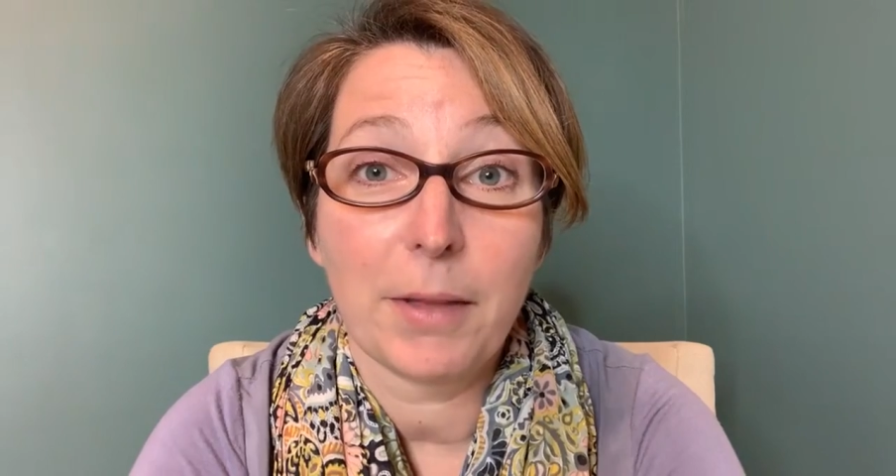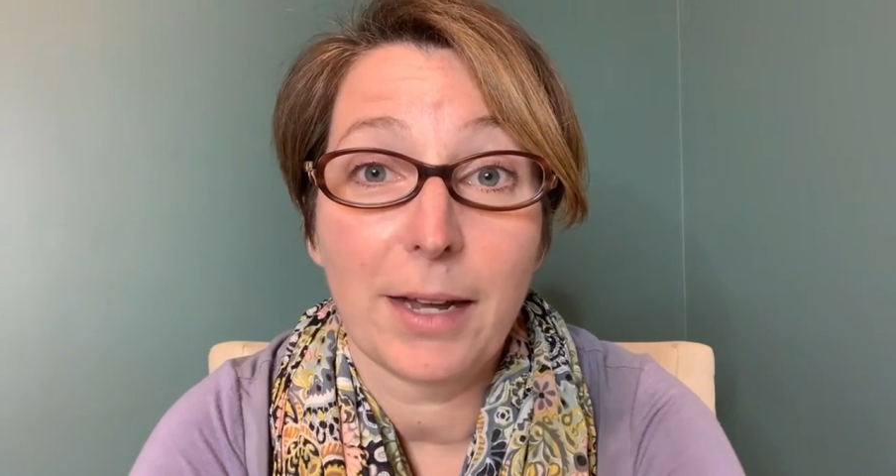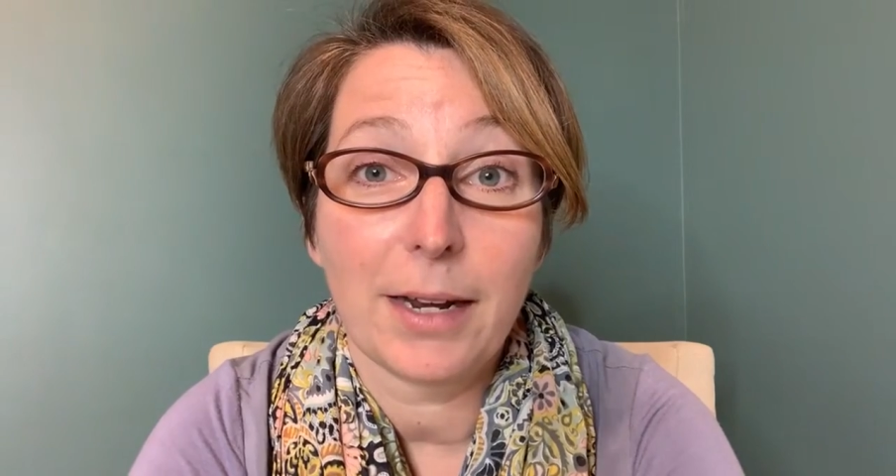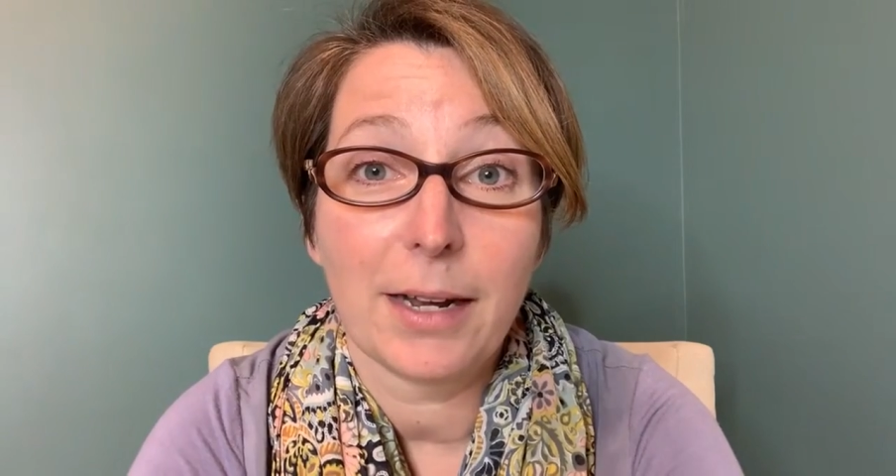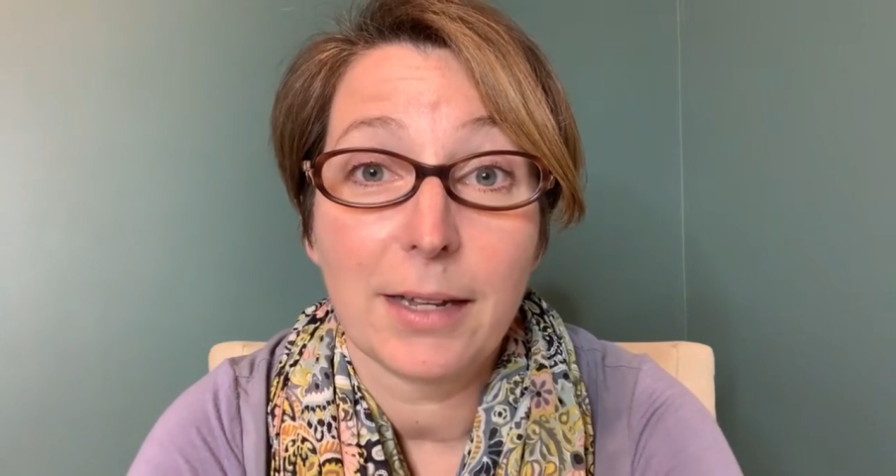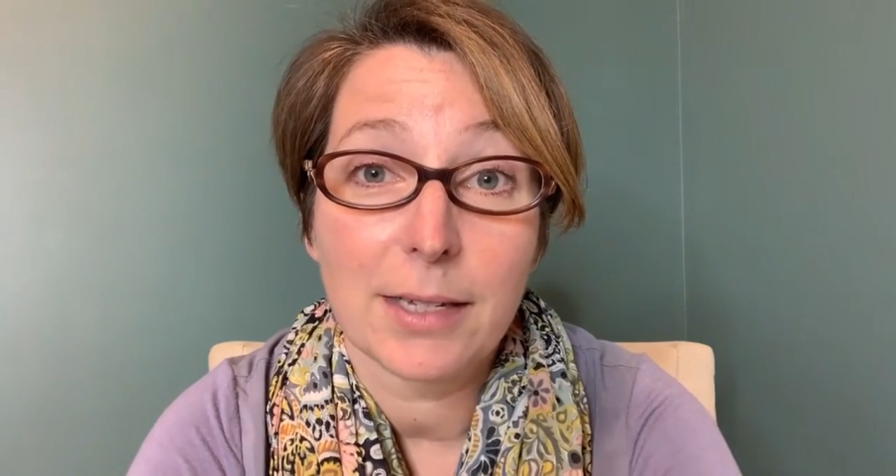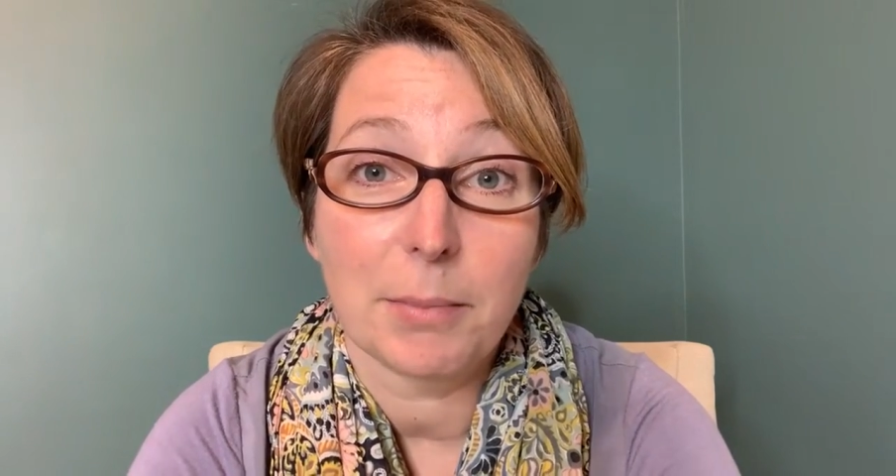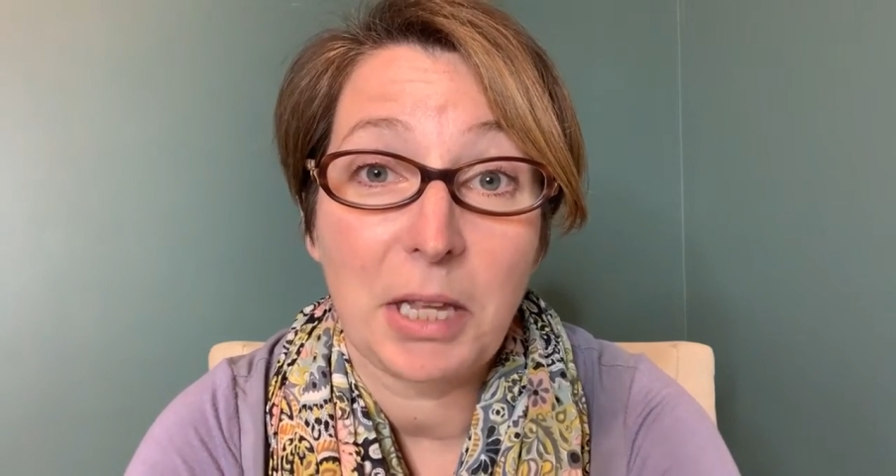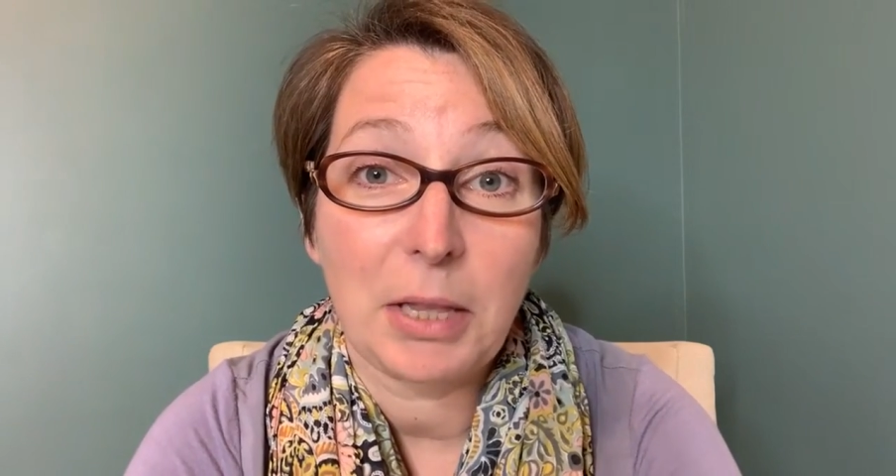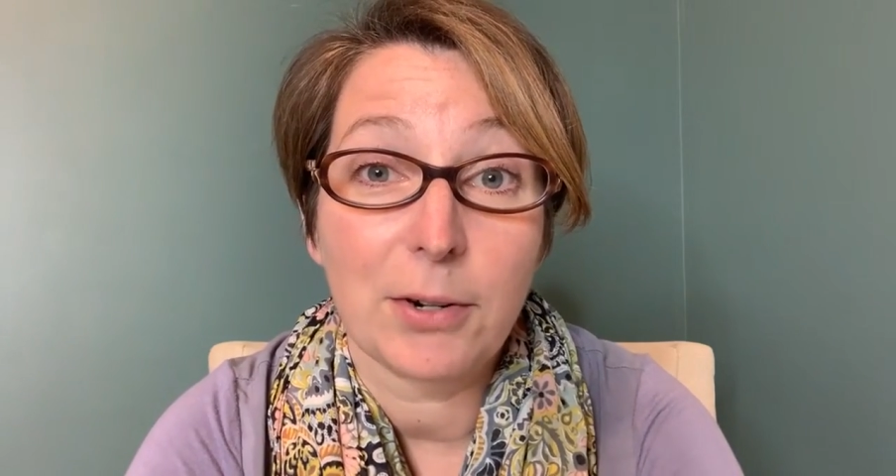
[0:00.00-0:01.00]
than
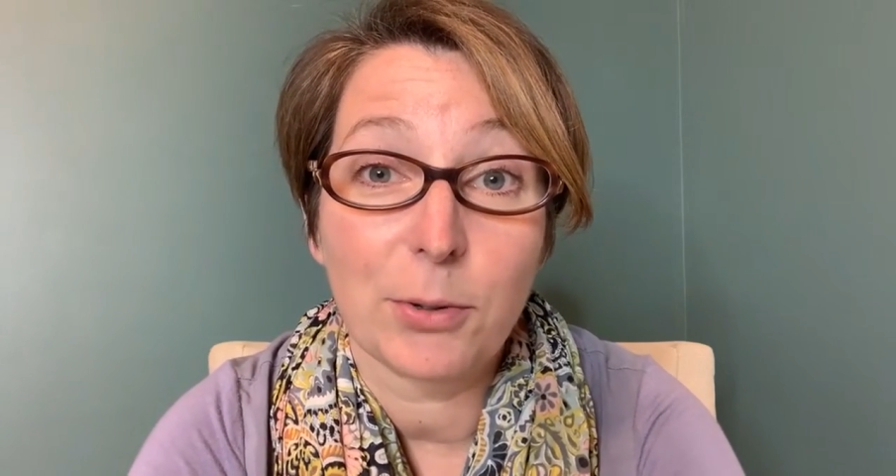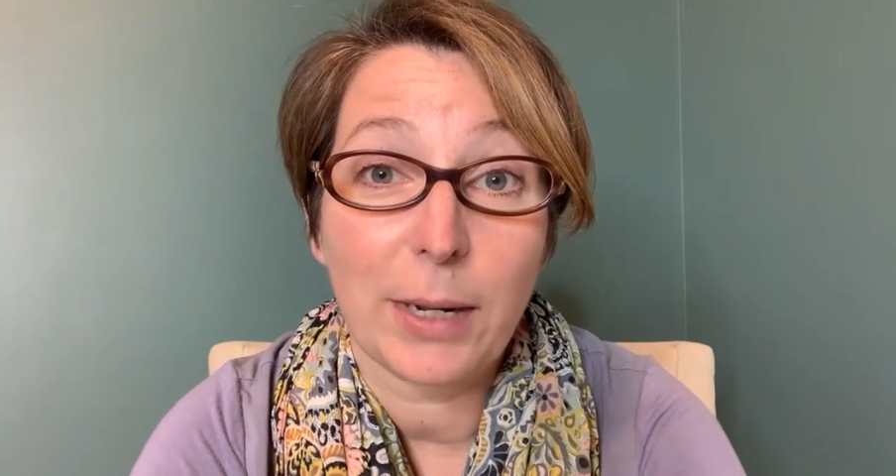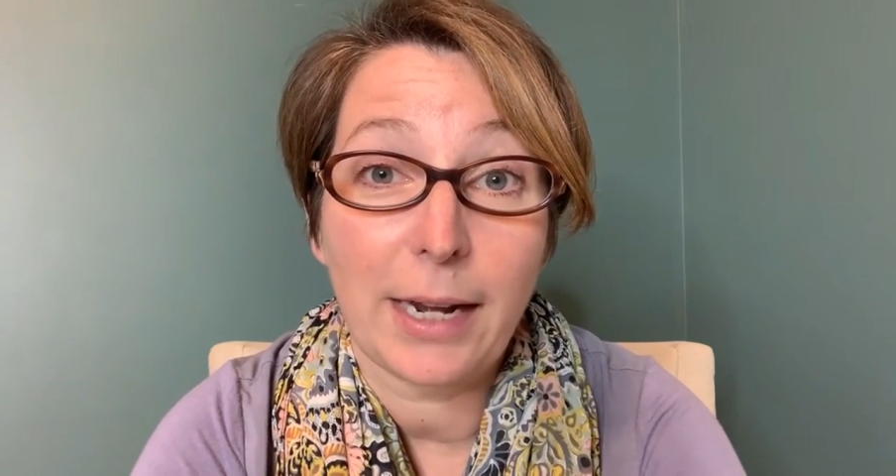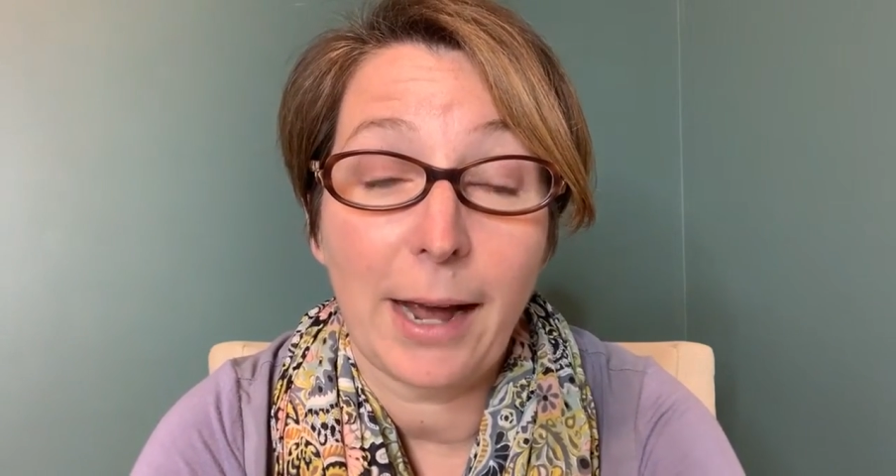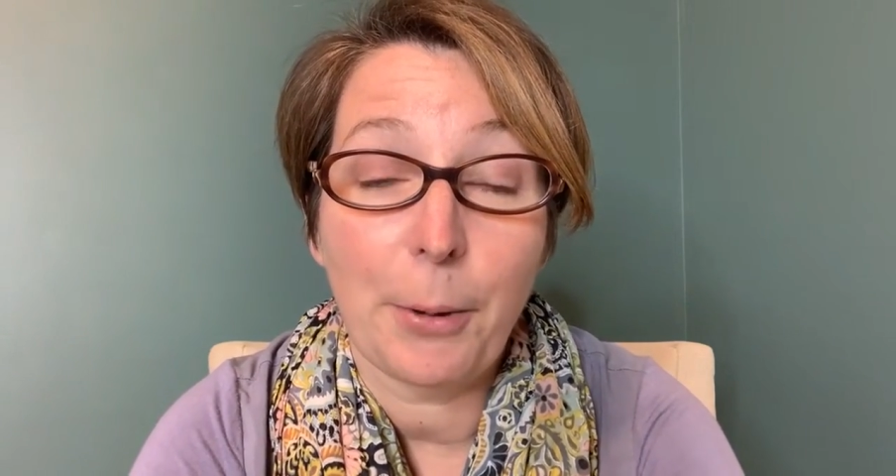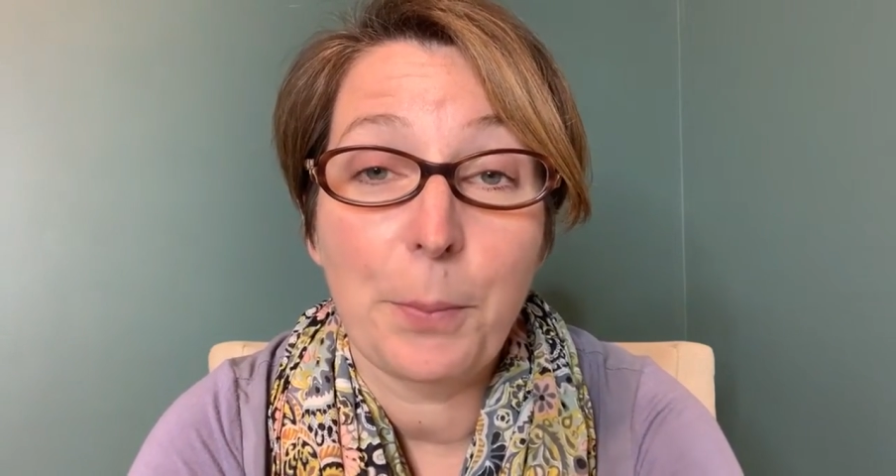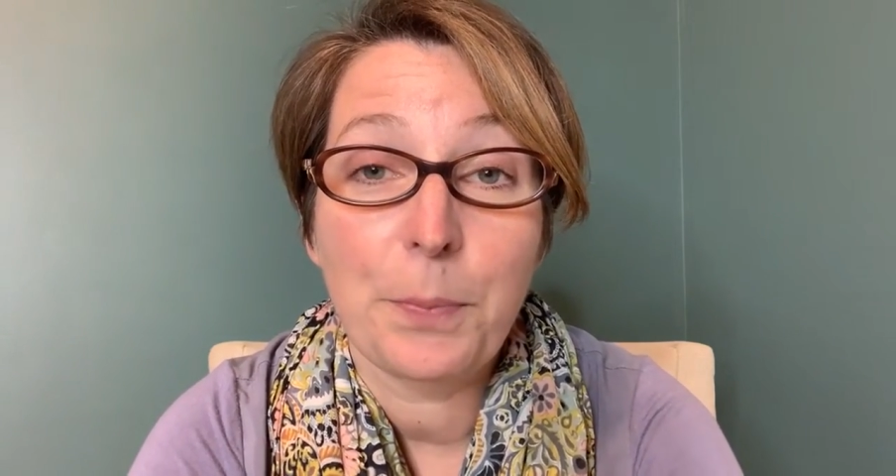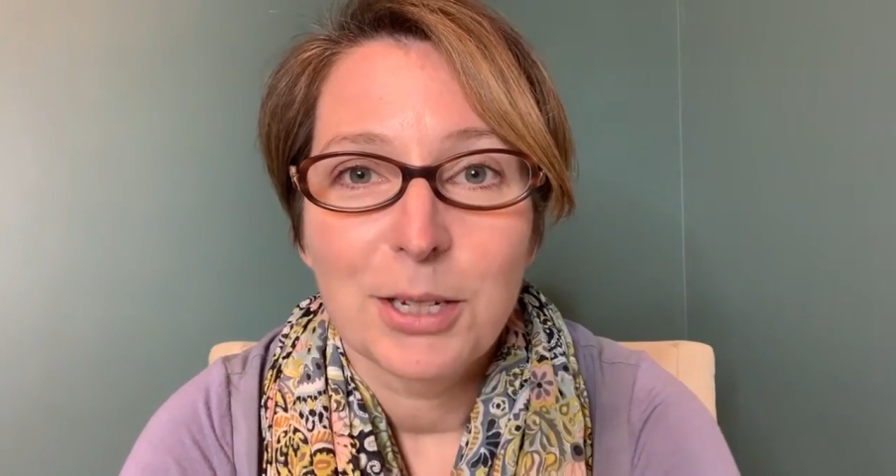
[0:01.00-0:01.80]
something they're doing now.